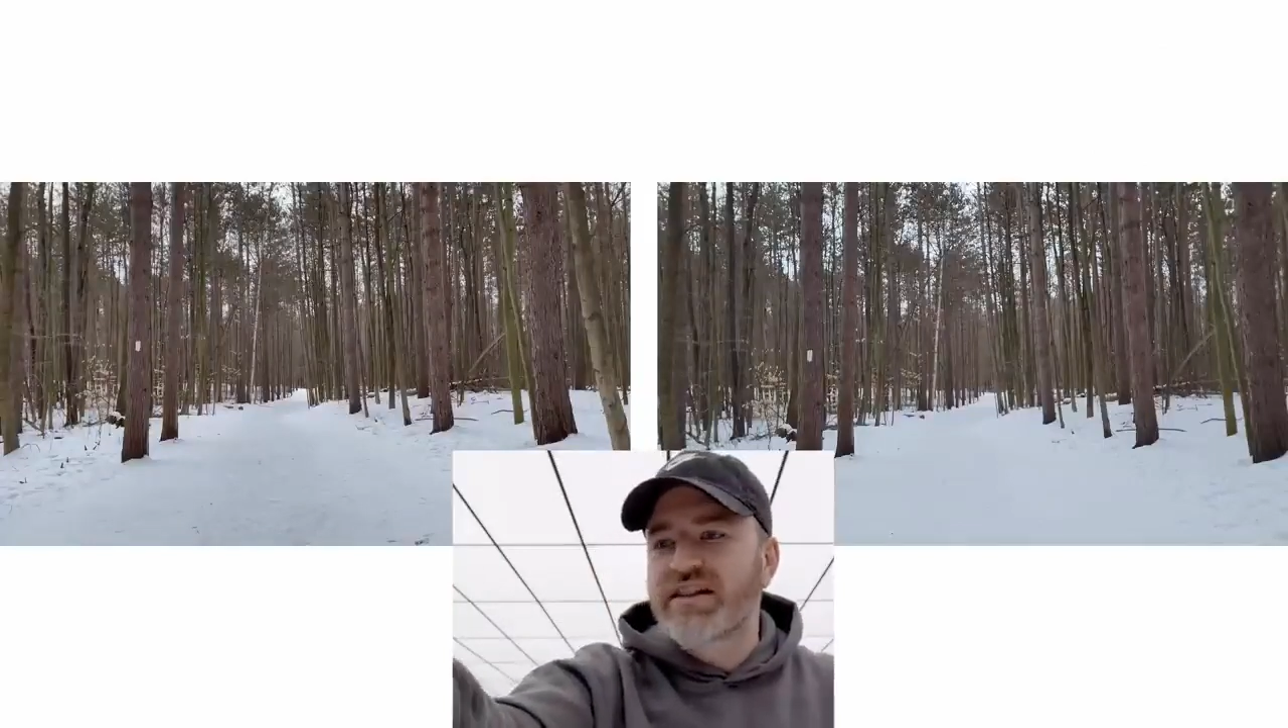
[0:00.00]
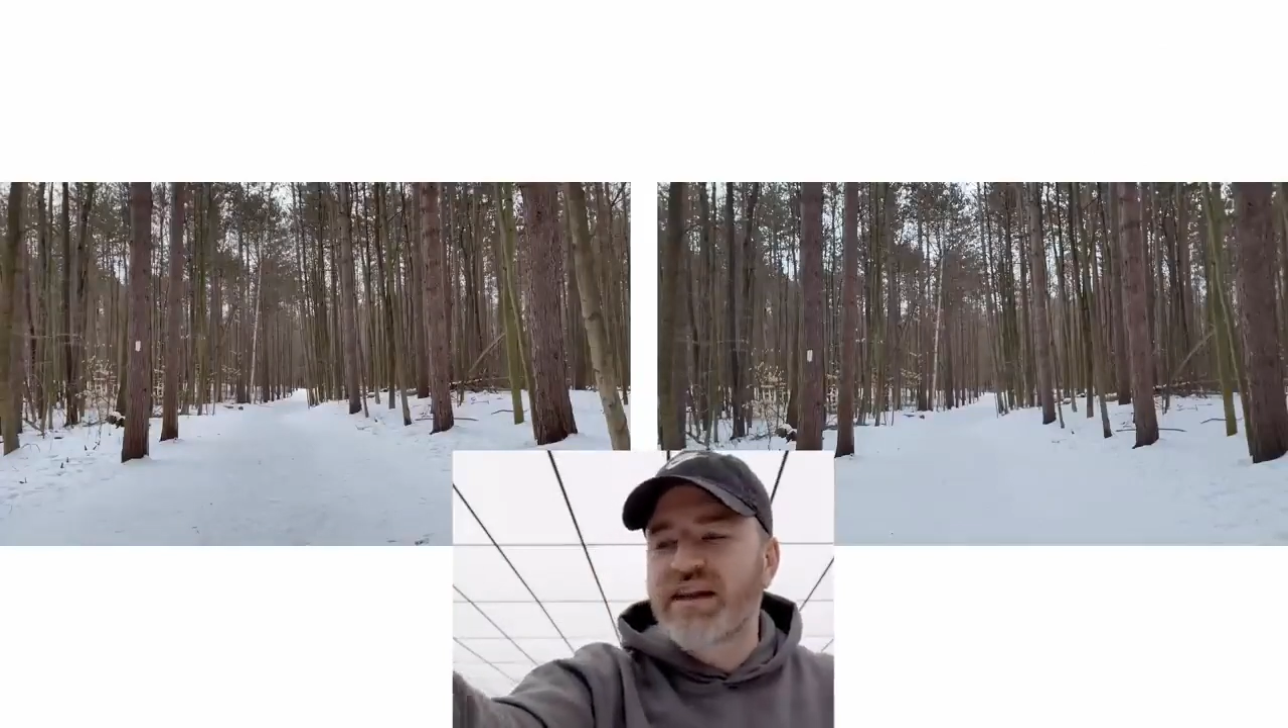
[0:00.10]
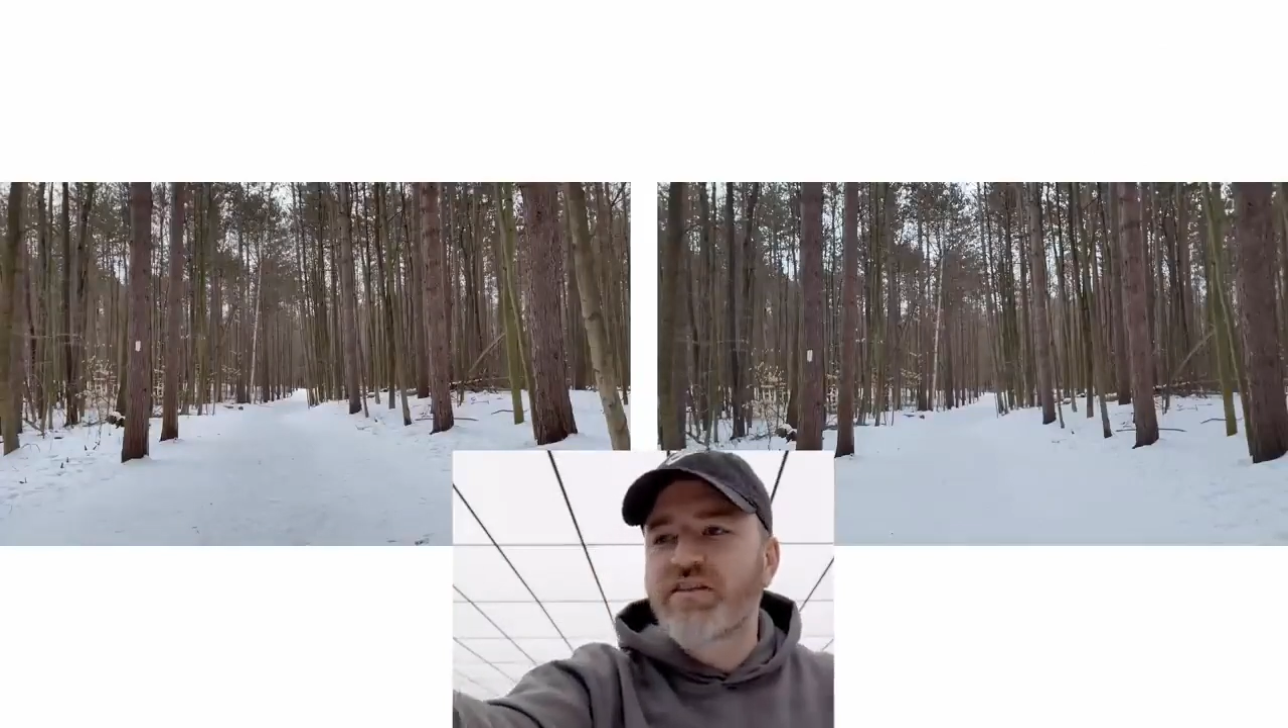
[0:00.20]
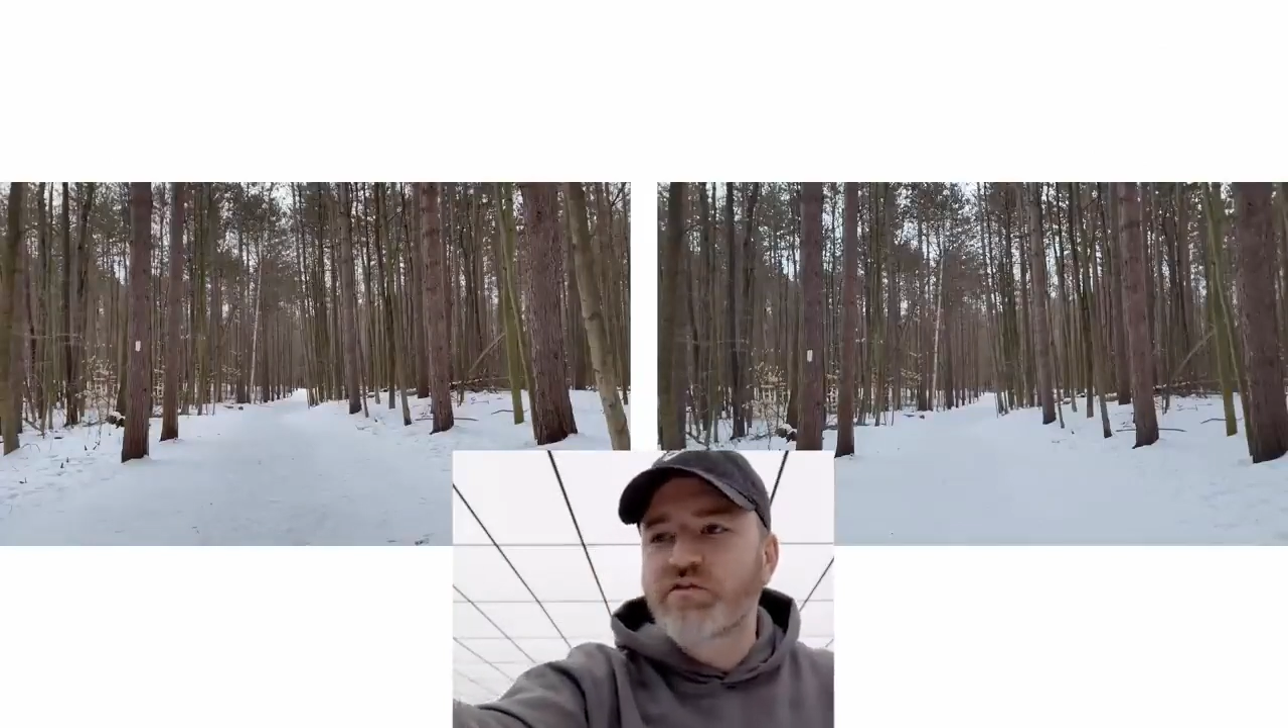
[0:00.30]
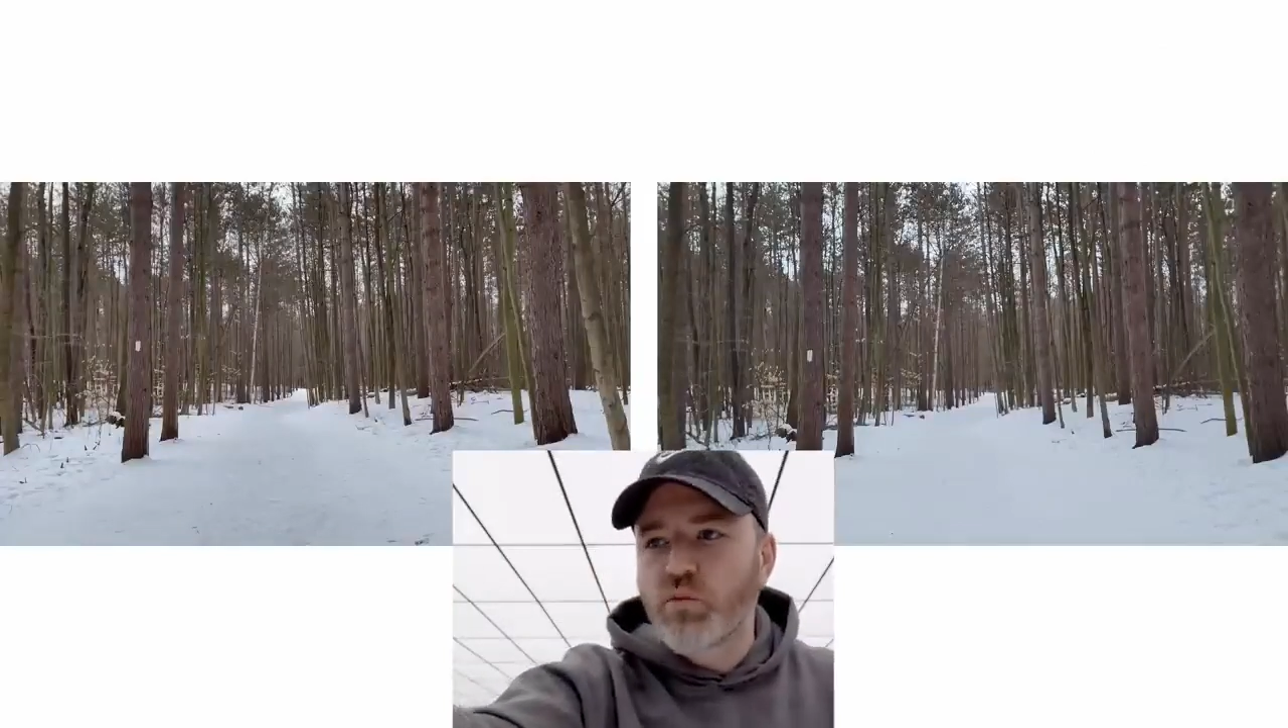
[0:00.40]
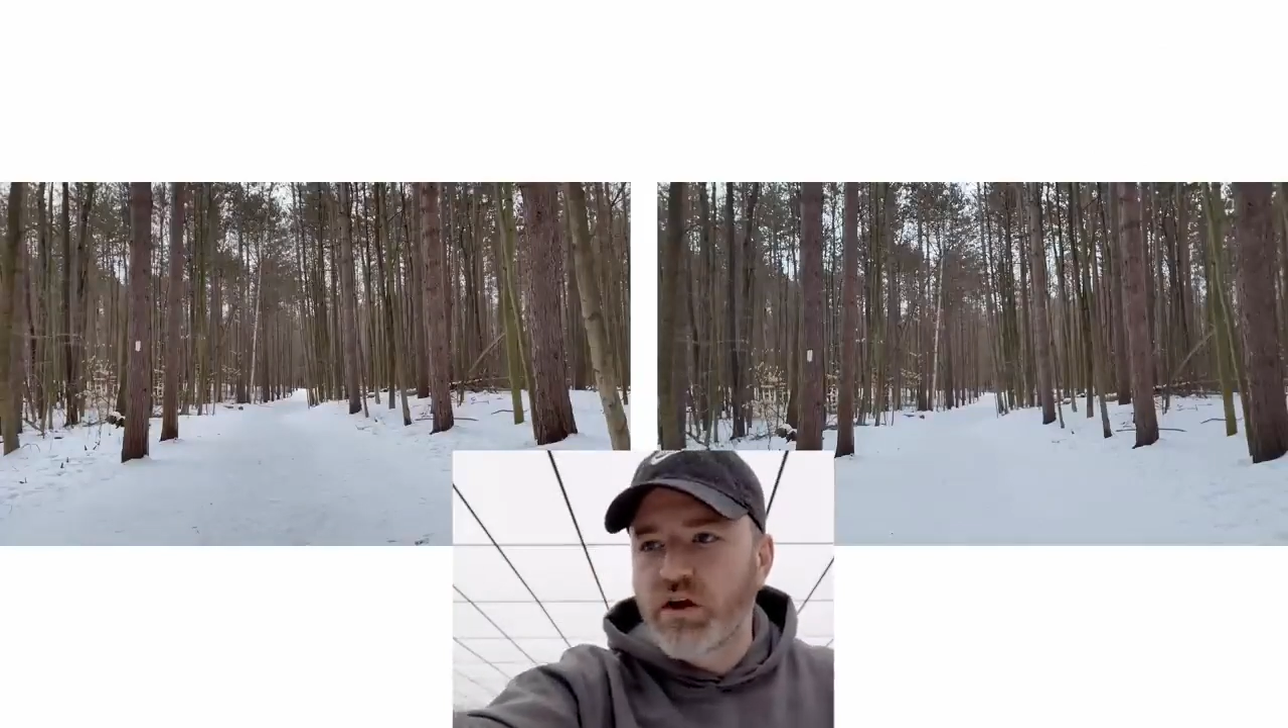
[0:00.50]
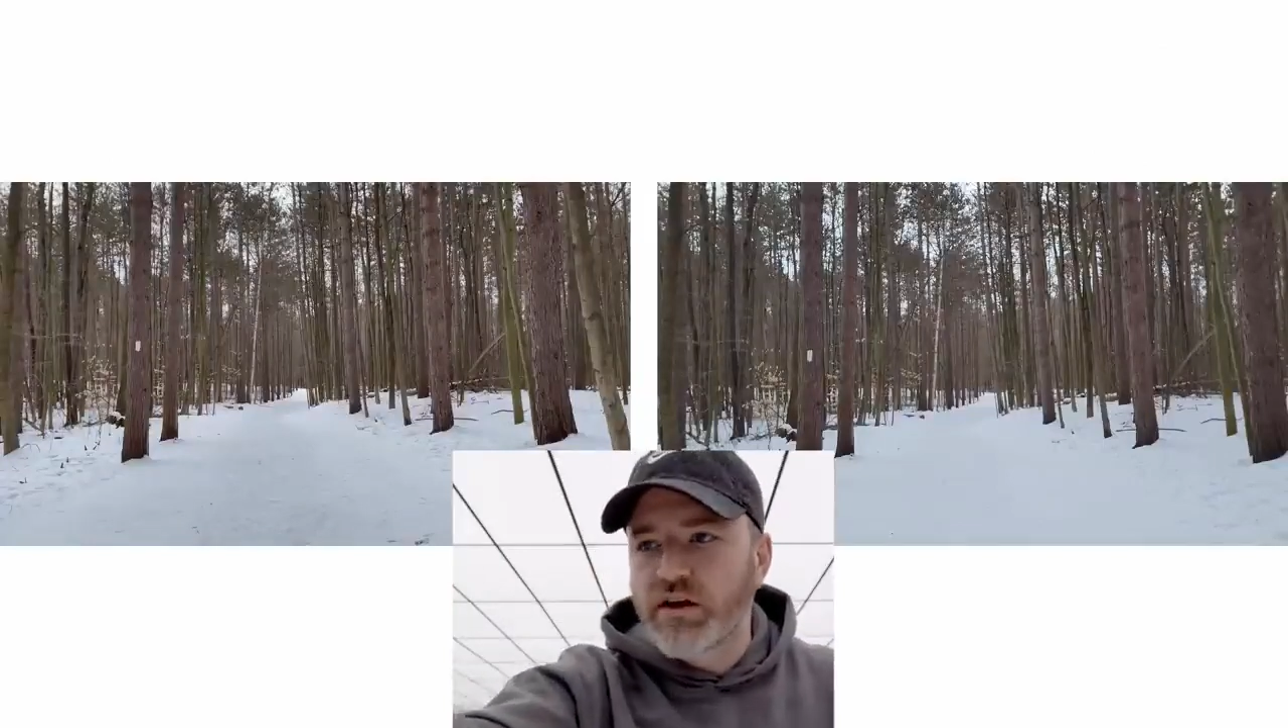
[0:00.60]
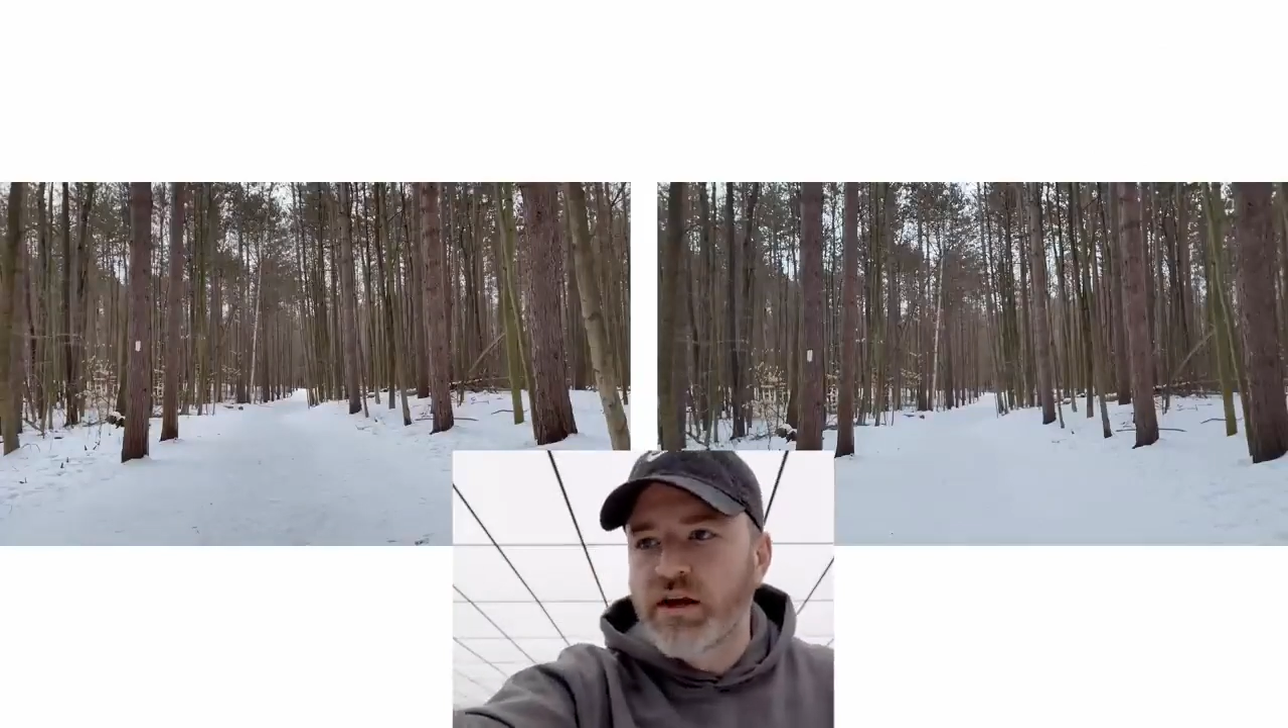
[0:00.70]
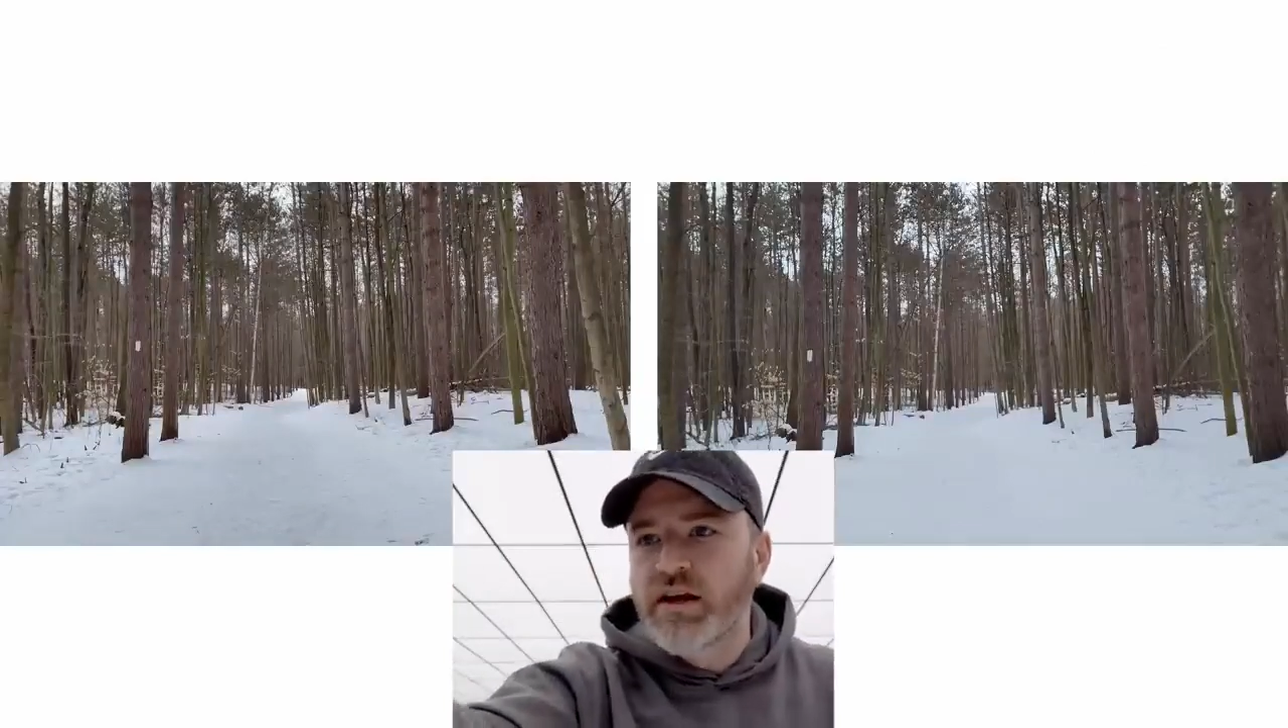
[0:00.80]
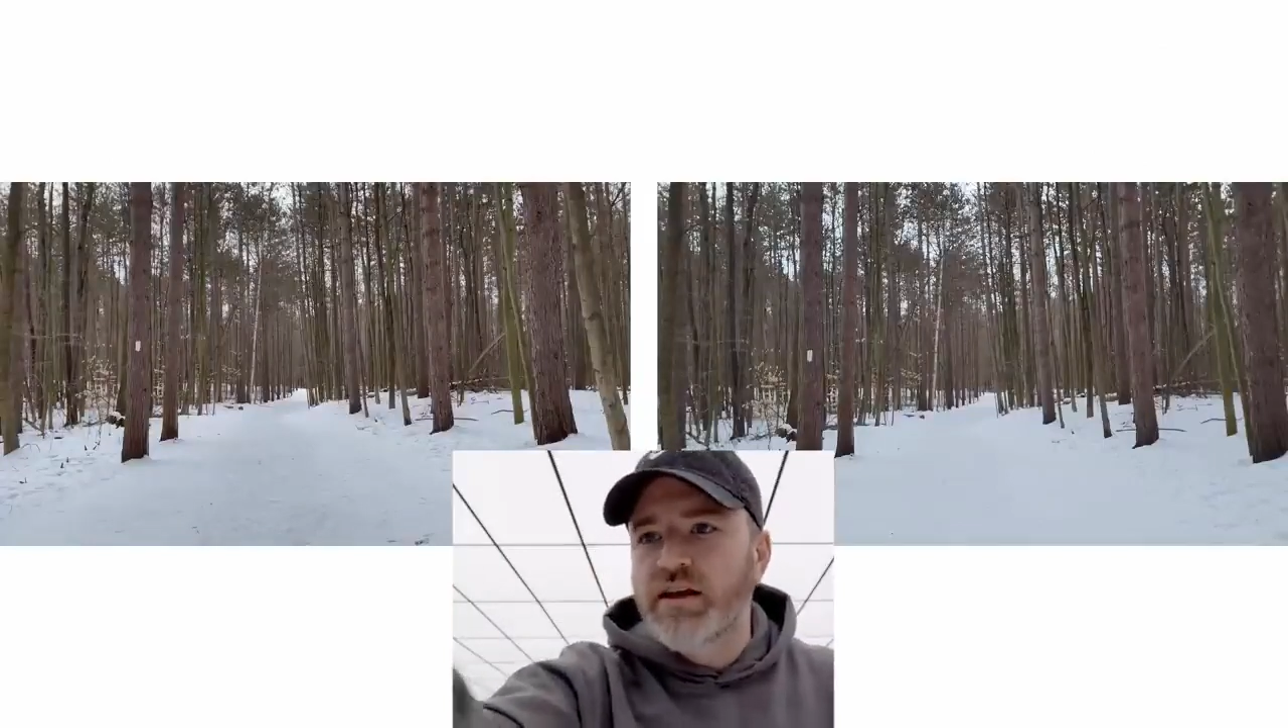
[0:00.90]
left one